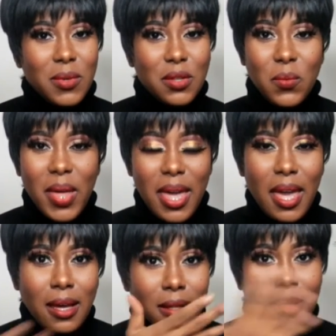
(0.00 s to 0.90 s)
with the
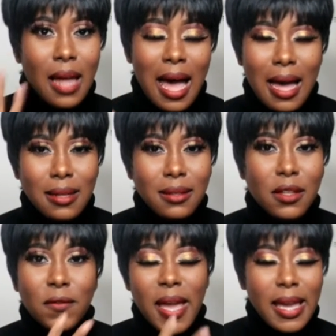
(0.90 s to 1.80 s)
wig, the eye,
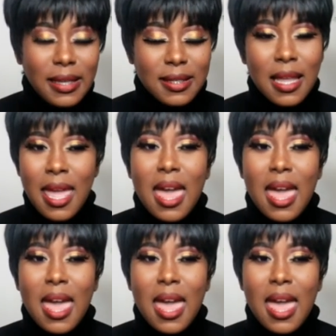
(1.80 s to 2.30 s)
the face,